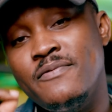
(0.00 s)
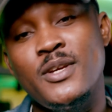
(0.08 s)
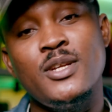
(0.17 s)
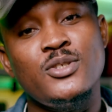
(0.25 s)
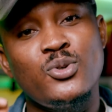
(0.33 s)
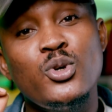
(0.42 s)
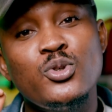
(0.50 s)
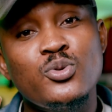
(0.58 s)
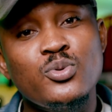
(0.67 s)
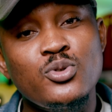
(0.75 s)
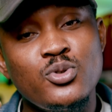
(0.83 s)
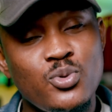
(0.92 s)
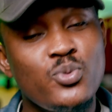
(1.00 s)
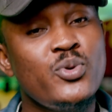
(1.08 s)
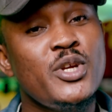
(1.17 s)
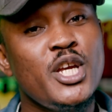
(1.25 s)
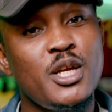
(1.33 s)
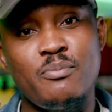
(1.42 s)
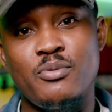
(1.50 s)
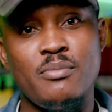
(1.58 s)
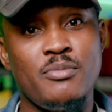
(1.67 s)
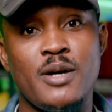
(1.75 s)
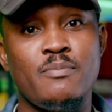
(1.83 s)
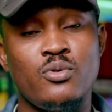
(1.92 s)
field is going to do in
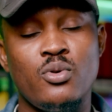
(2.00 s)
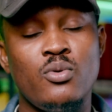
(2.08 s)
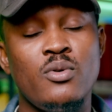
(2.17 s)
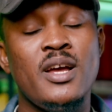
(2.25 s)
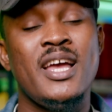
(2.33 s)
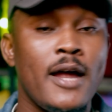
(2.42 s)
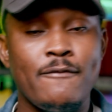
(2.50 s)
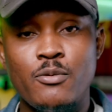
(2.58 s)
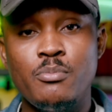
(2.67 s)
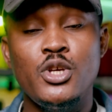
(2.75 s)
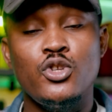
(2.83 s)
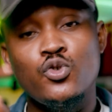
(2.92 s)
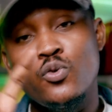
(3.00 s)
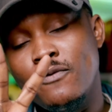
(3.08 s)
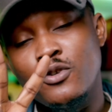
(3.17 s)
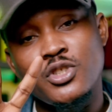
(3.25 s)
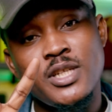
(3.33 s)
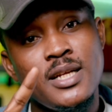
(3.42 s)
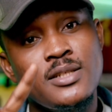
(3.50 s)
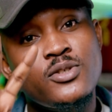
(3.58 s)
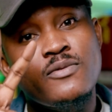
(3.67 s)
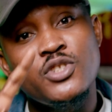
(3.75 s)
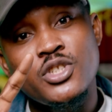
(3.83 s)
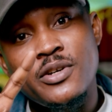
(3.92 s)
Premiere Pro. And for me, two functionalities
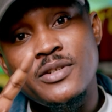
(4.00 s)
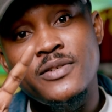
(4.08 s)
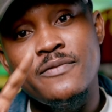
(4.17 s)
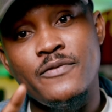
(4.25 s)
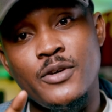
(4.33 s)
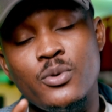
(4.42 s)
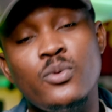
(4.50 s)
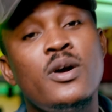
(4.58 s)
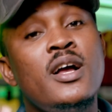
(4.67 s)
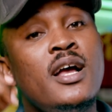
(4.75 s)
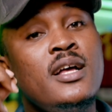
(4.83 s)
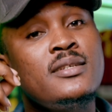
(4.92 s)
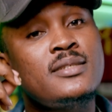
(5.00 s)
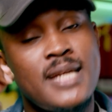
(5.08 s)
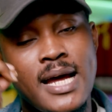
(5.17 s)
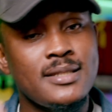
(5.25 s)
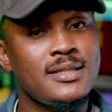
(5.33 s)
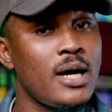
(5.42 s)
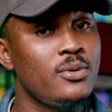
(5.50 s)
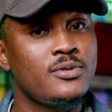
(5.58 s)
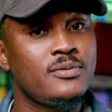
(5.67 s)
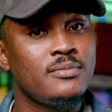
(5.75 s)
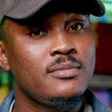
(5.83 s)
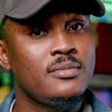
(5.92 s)
of generative field stands out.